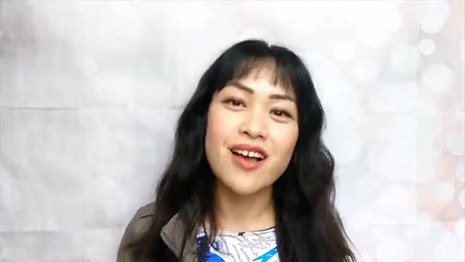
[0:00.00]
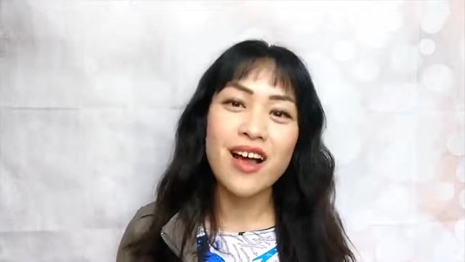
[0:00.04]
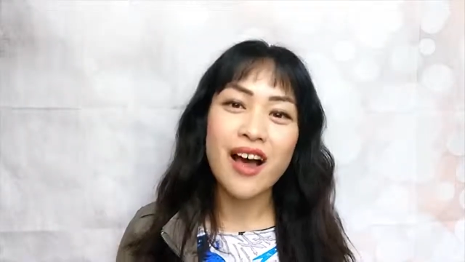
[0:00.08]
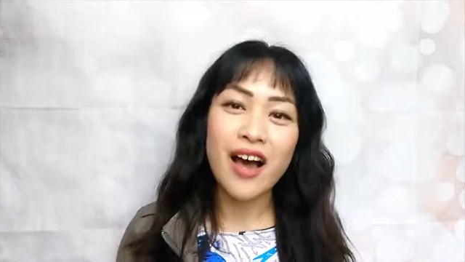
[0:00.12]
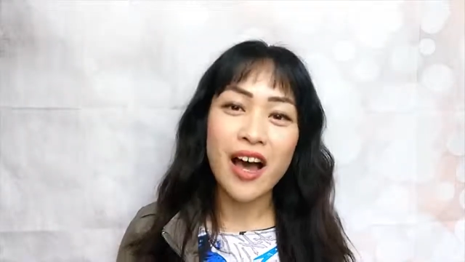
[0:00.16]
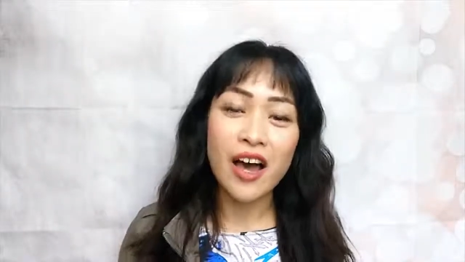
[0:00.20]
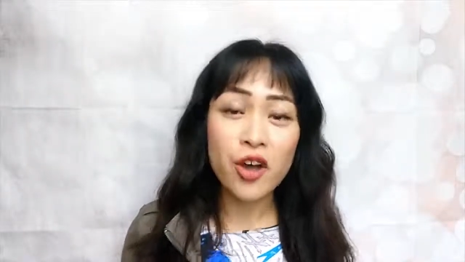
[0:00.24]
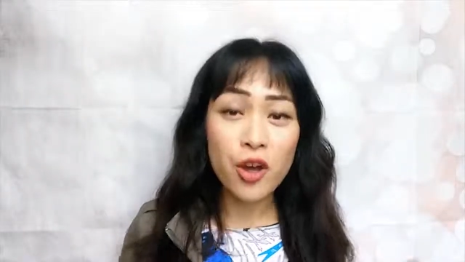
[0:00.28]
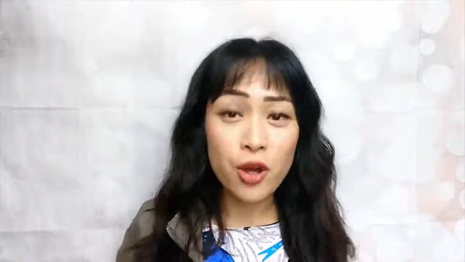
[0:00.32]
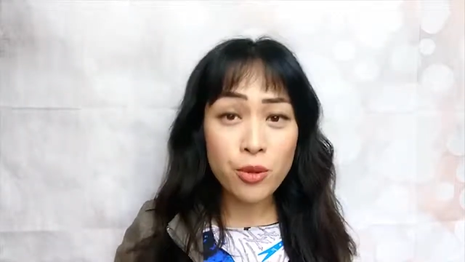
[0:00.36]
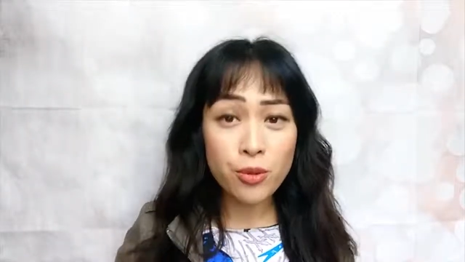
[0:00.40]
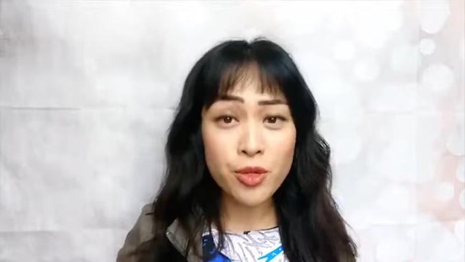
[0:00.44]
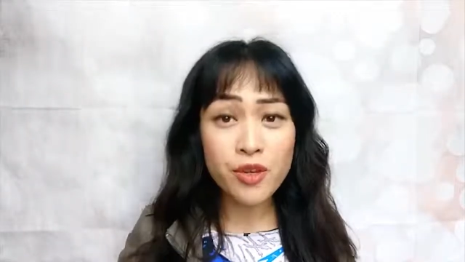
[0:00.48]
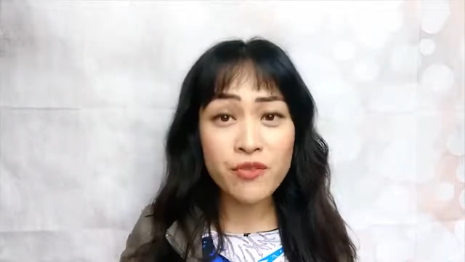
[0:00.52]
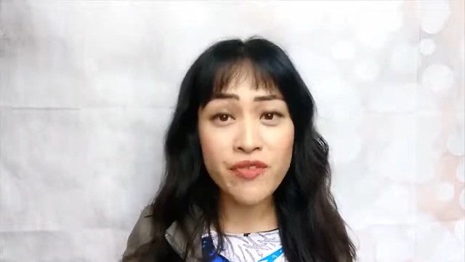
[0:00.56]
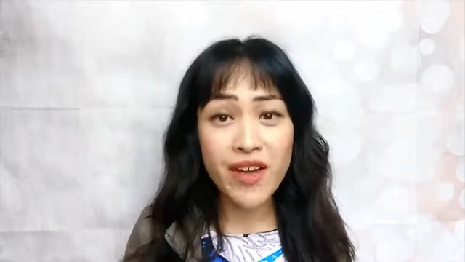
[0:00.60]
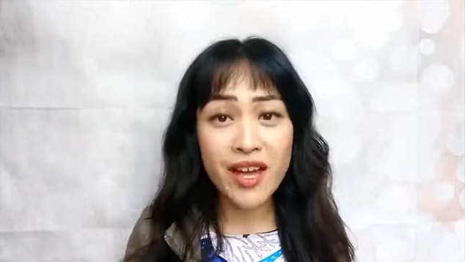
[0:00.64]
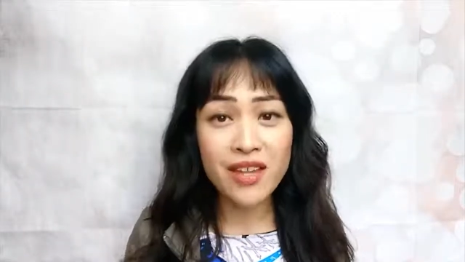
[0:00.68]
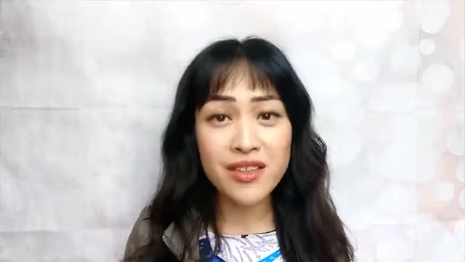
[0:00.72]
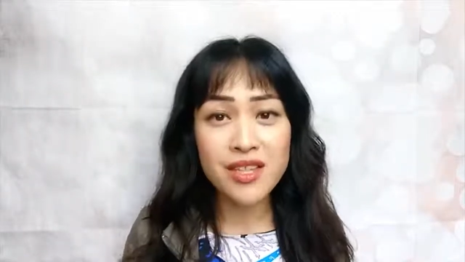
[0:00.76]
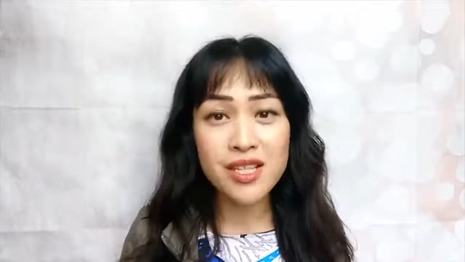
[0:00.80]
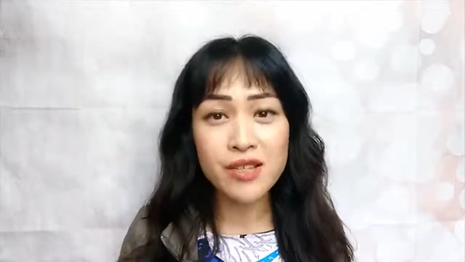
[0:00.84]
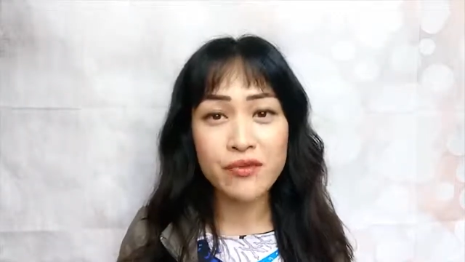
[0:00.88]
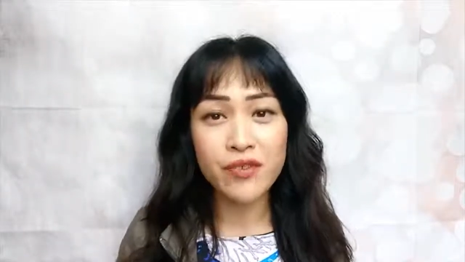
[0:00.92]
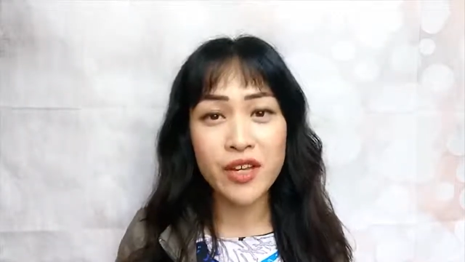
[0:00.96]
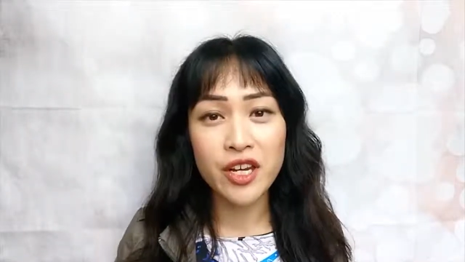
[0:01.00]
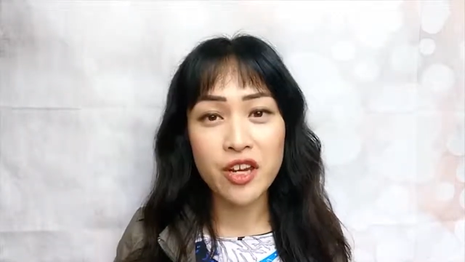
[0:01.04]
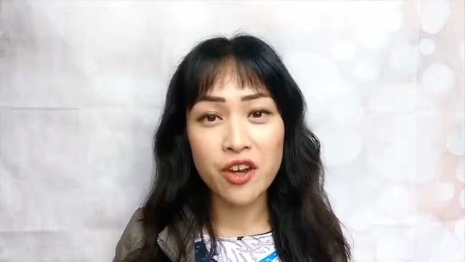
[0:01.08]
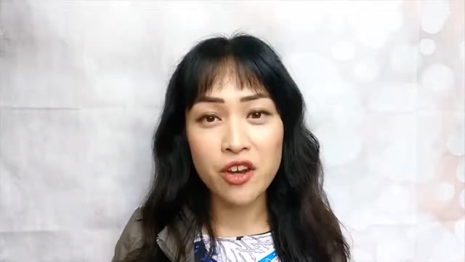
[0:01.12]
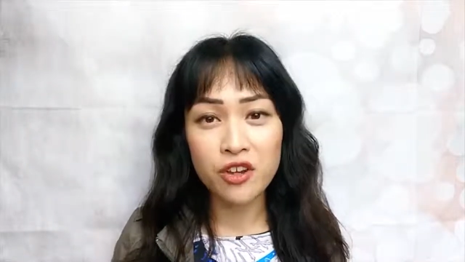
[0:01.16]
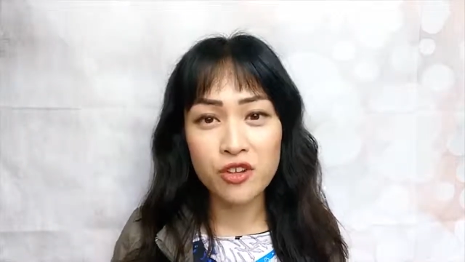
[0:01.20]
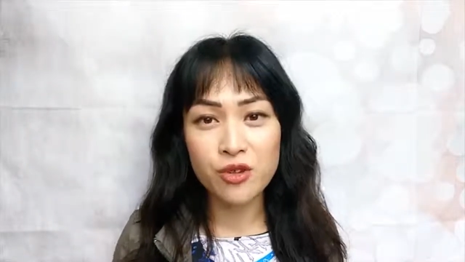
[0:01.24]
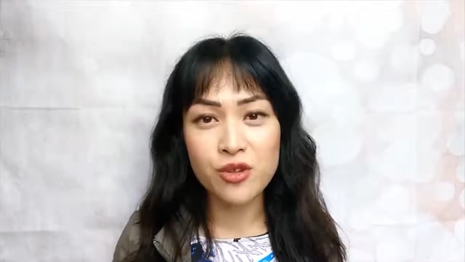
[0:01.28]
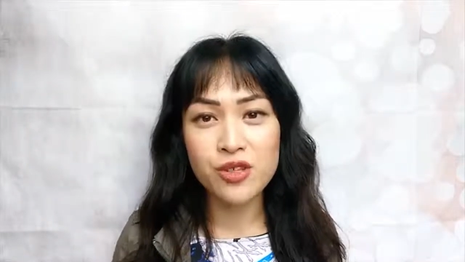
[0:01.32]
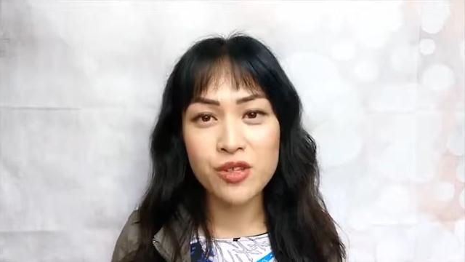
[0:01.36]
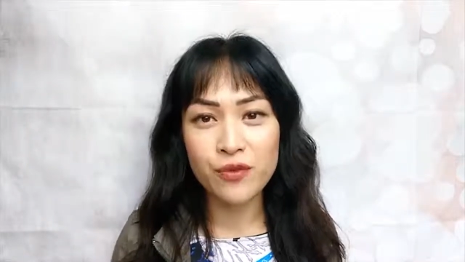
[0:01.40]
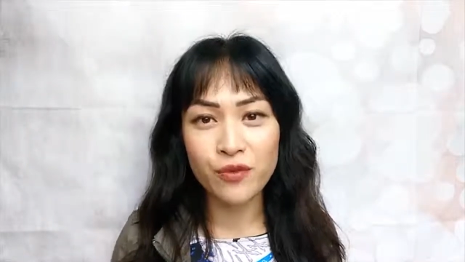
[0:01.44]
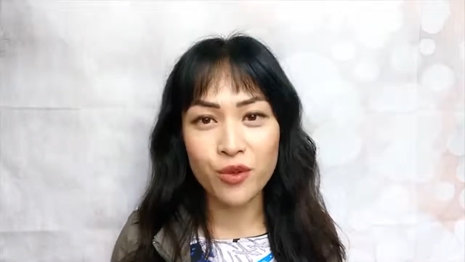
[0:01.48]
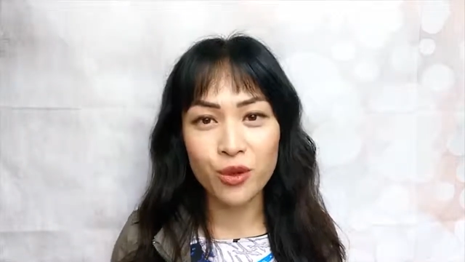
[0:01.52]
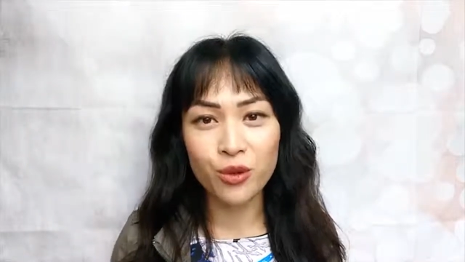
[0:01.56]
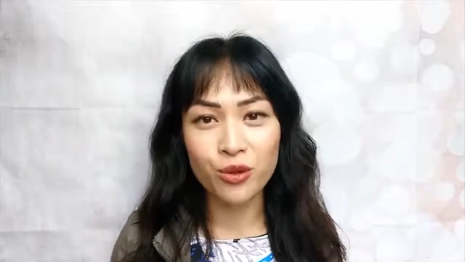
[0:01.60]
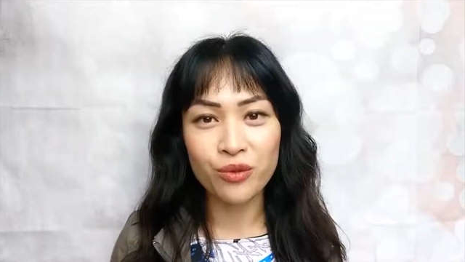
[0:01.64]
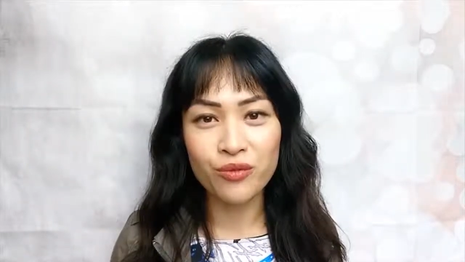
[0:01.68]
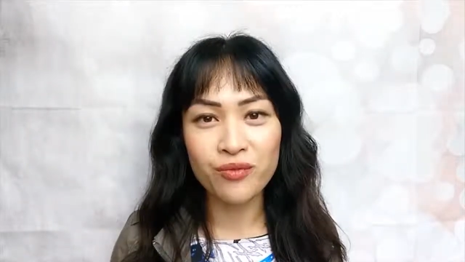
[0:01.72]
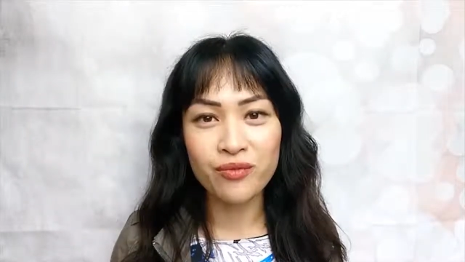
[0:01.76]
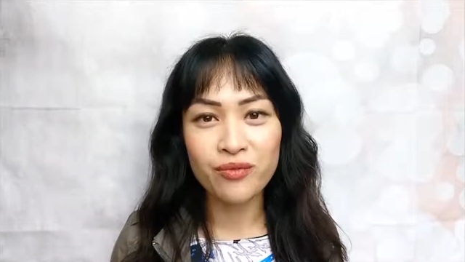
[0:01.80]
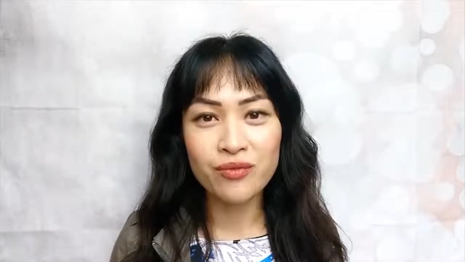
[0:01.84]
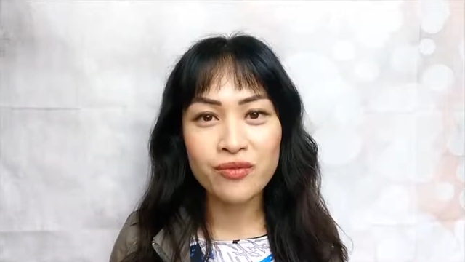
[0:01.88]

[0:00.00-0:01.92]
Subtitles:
I hope you found this video useful.